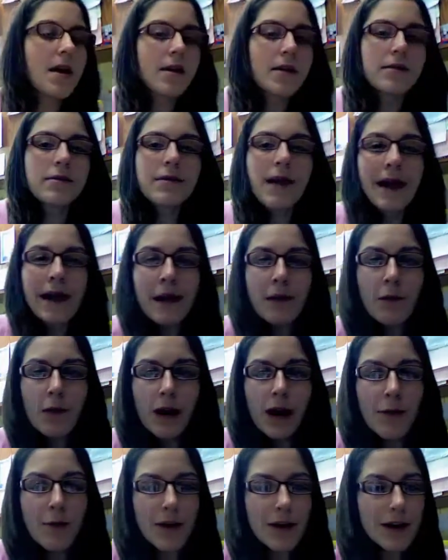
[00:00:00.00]
The second
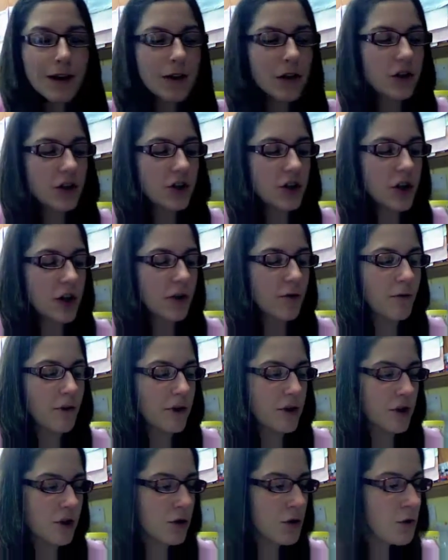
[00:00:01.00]
one I wanted to share
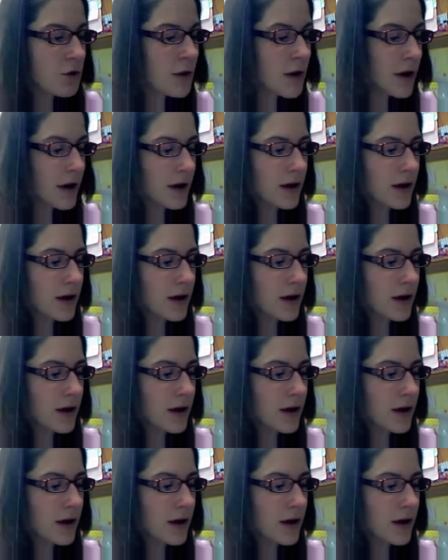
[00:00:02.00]
with you